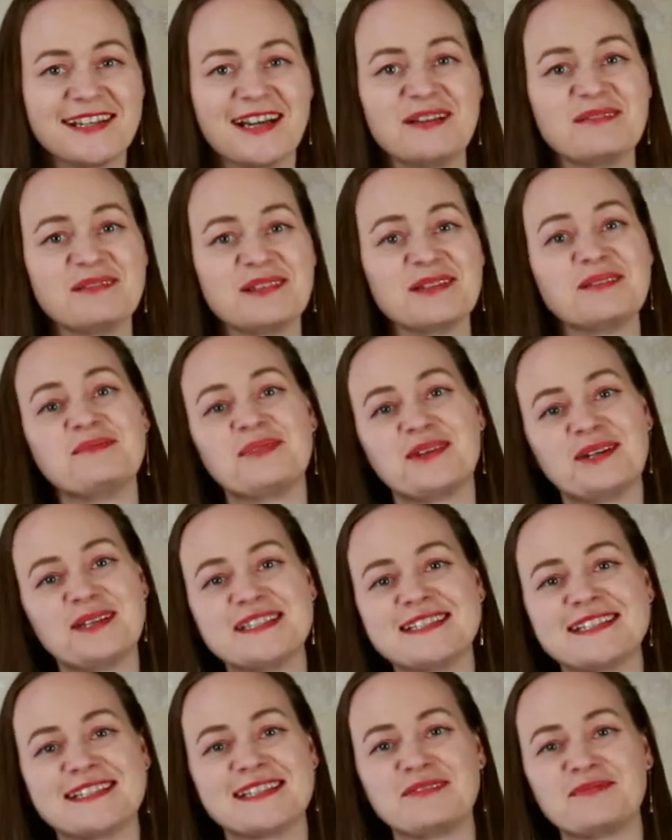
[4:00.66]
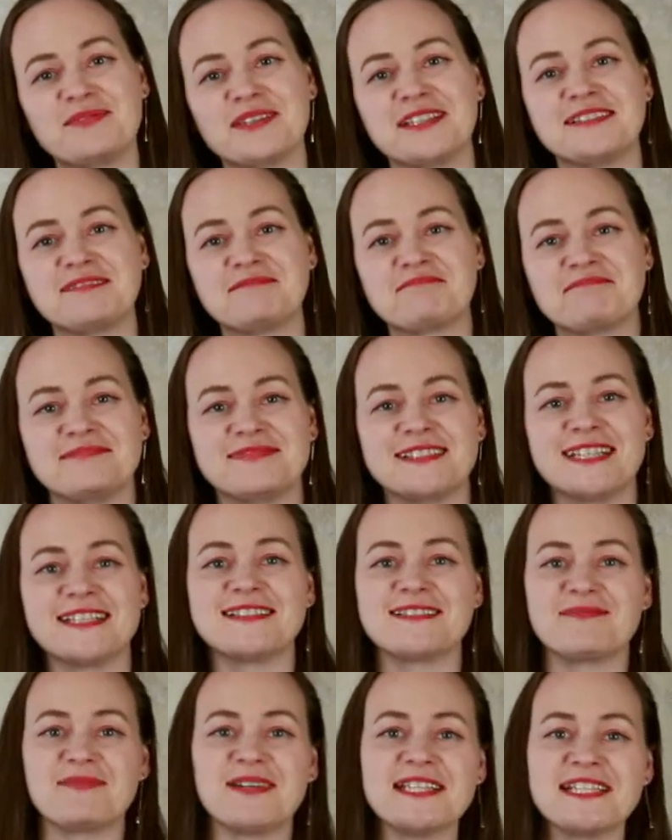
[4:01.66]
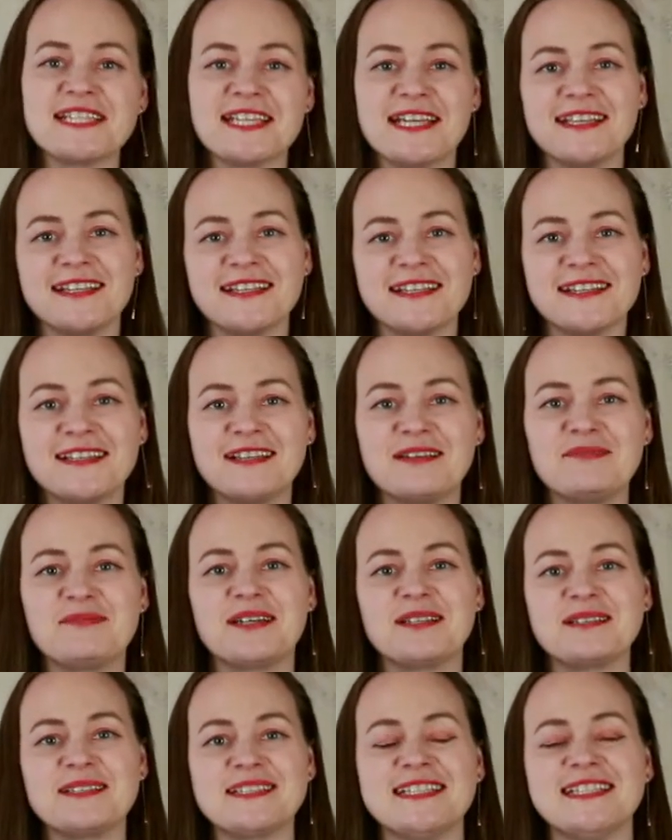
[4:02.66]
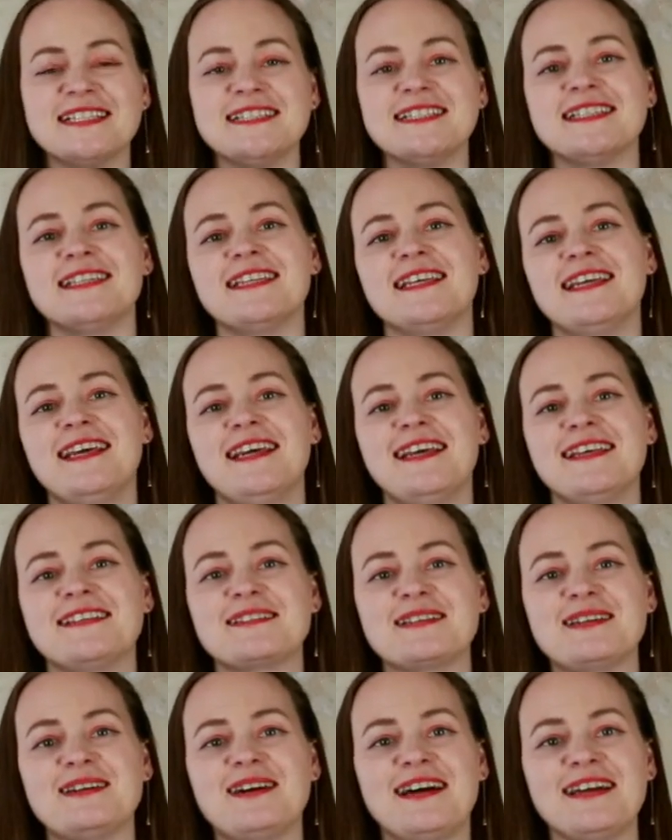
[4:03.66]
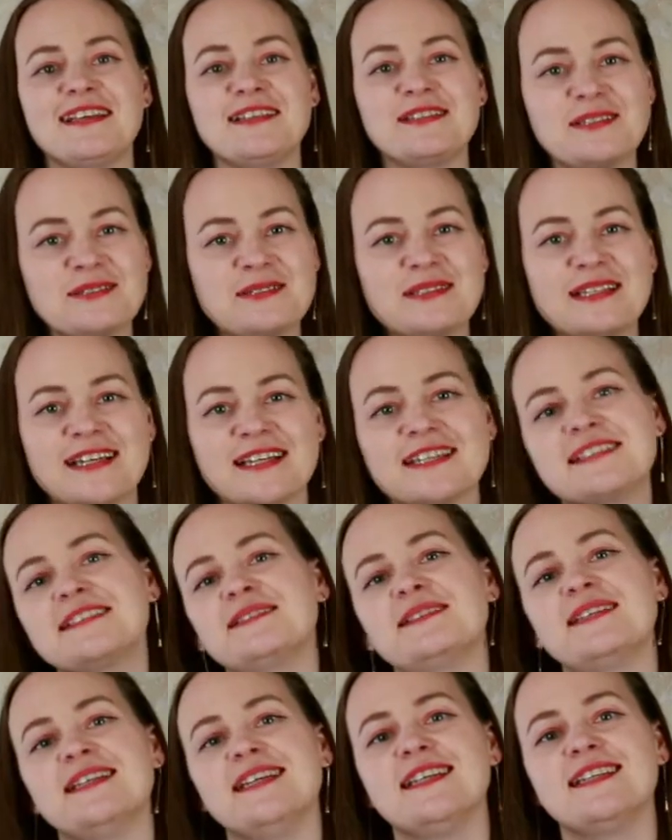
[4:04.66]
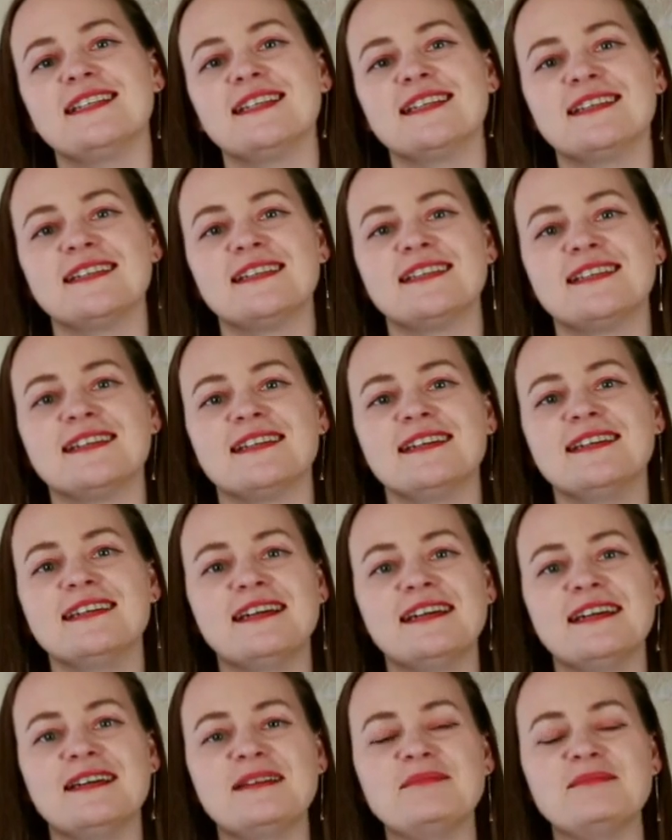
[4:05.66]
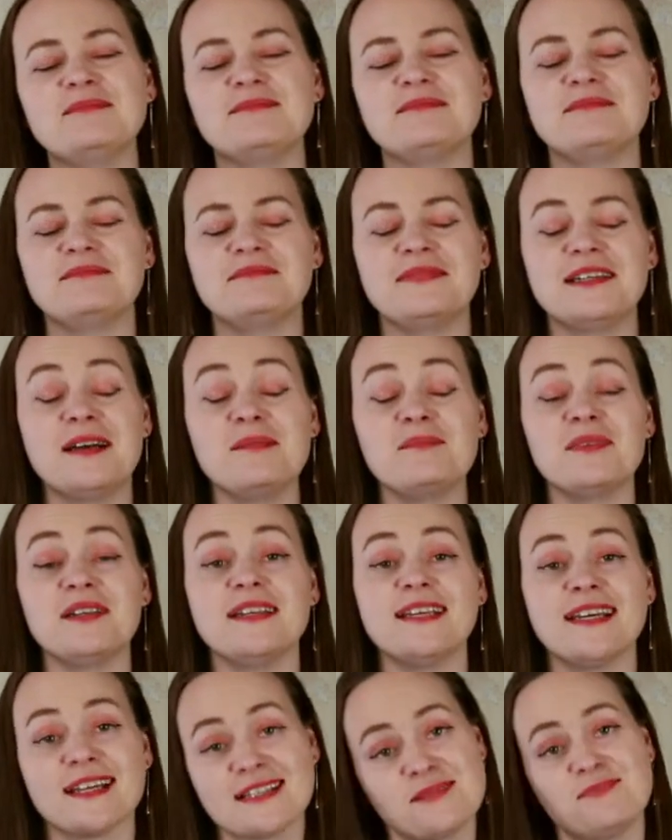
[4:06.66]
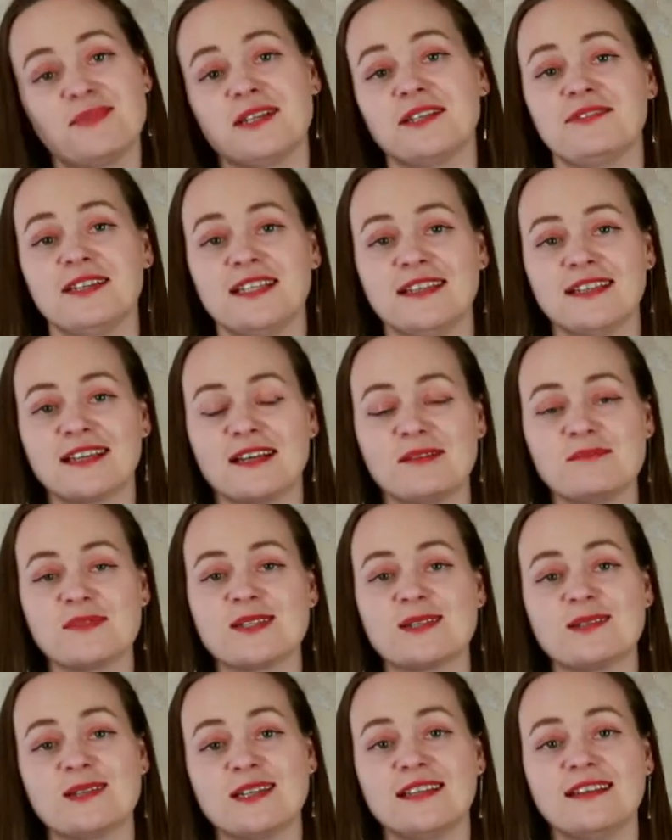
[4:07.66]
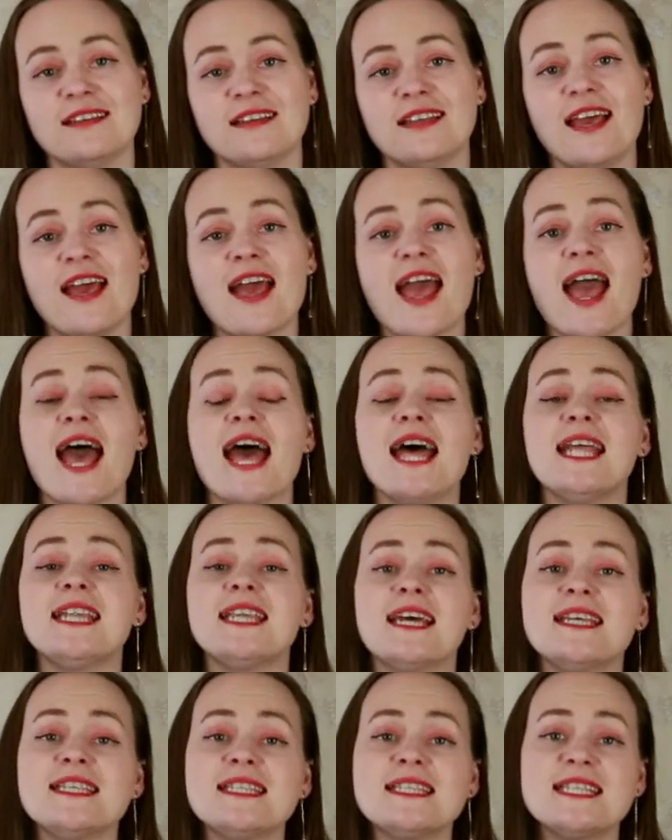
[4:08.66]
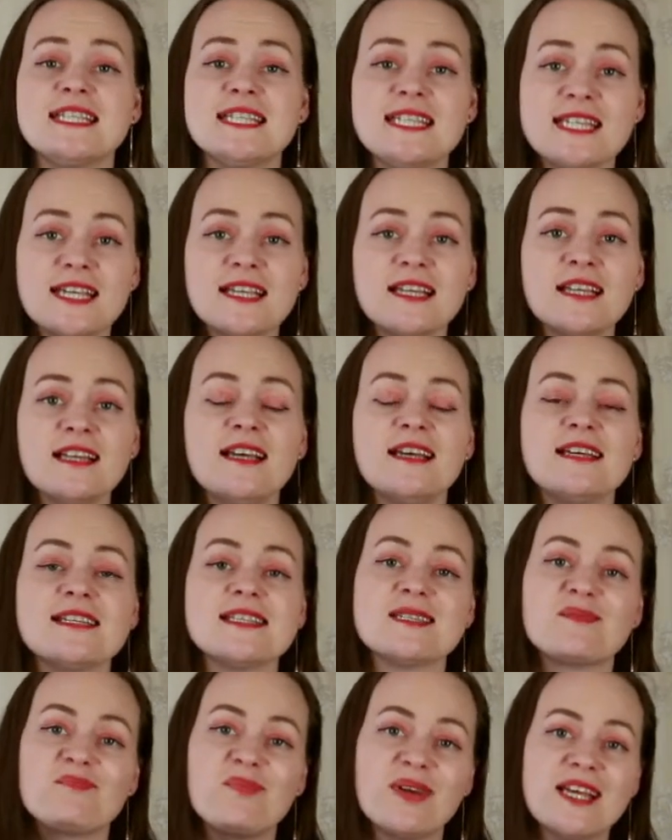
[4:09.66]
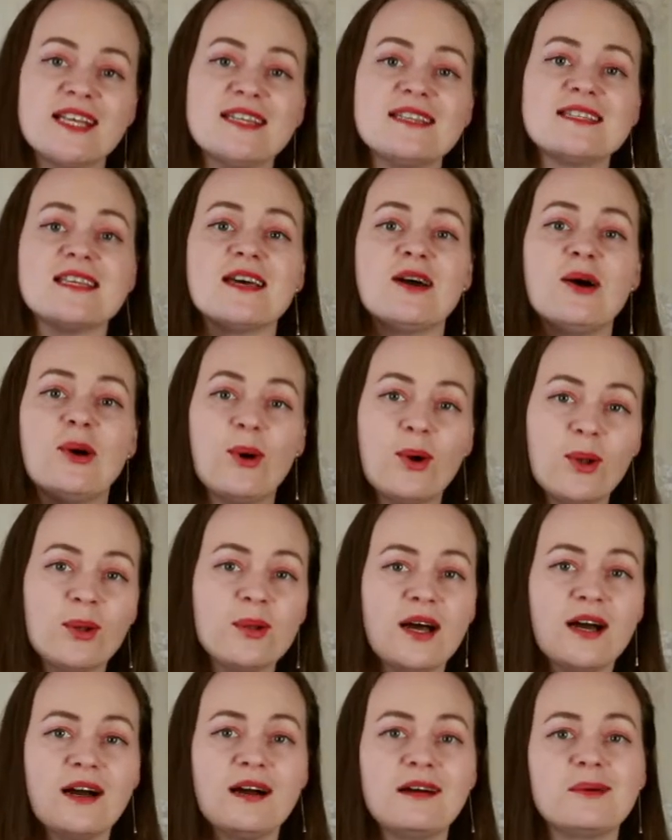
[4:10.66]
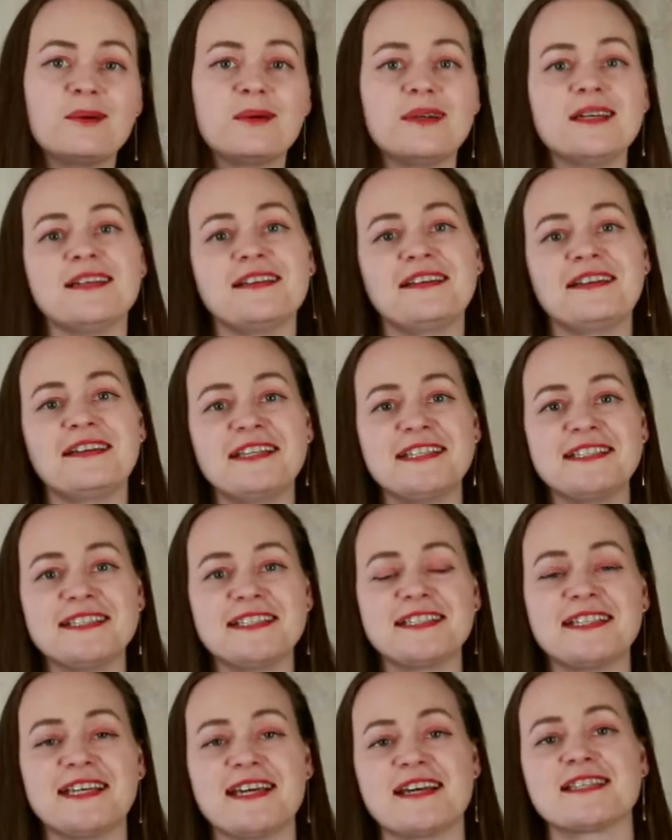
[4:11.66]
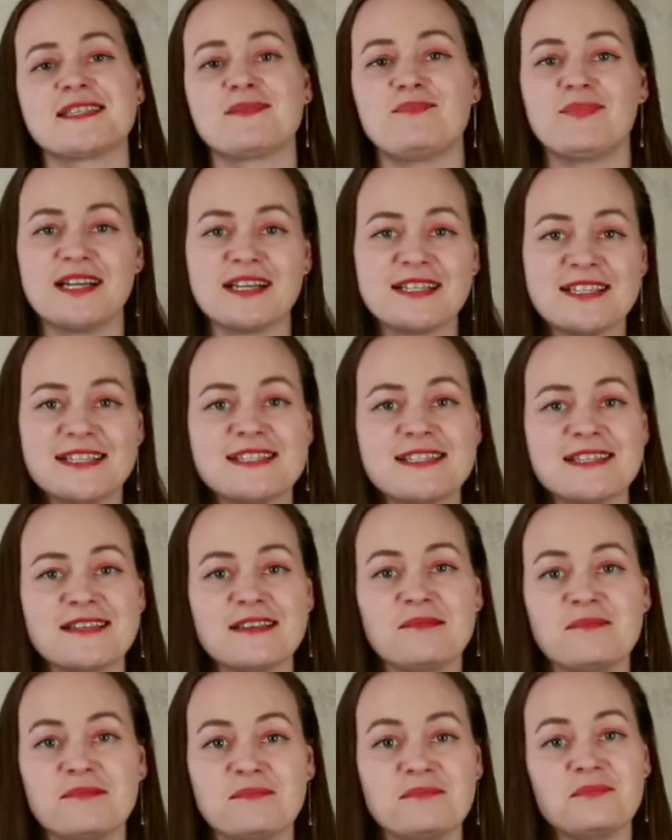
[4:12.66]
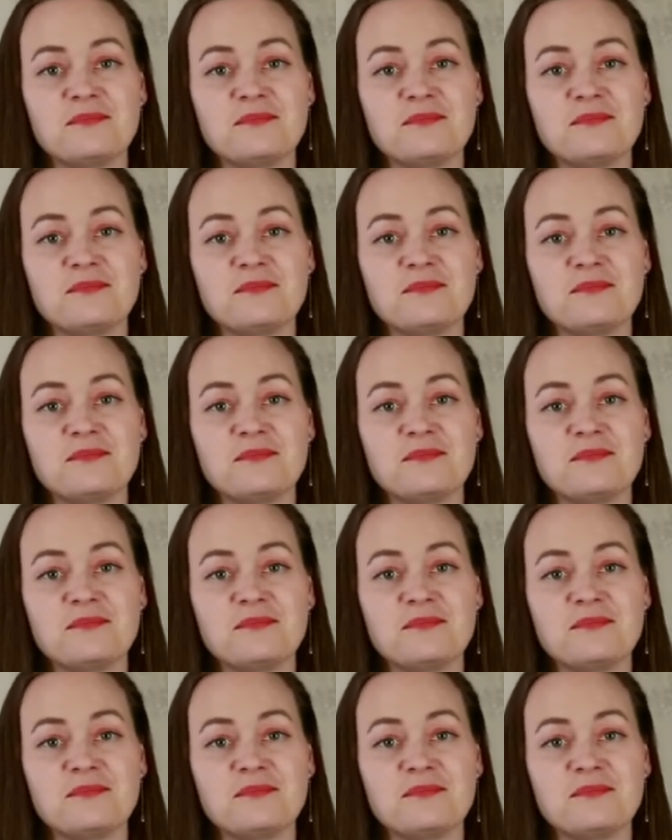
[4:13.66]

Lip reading: I'm not boasting, but that's my channel about reading. So I do like to read, and I'm an expert when it comes to reading. And I still spend the whole hour reading text, practicing,